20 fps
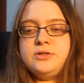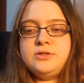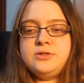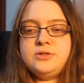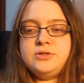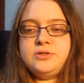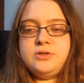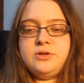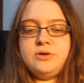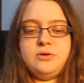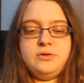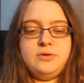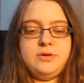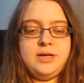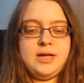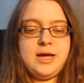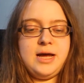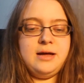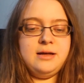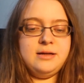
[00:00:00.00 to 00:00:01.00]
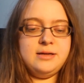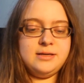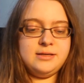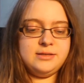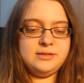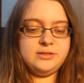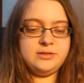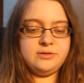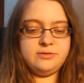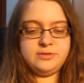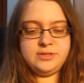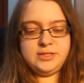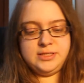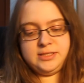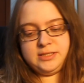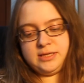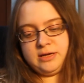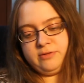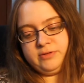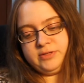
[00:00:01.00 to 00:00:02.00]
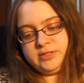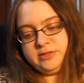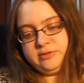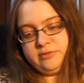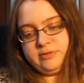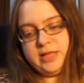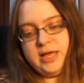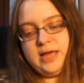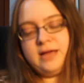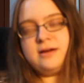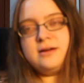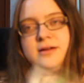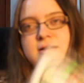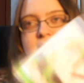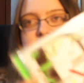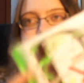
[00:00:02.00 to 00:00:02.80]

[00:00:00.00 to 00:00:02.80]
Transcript: So yeah, so this is how it looks like.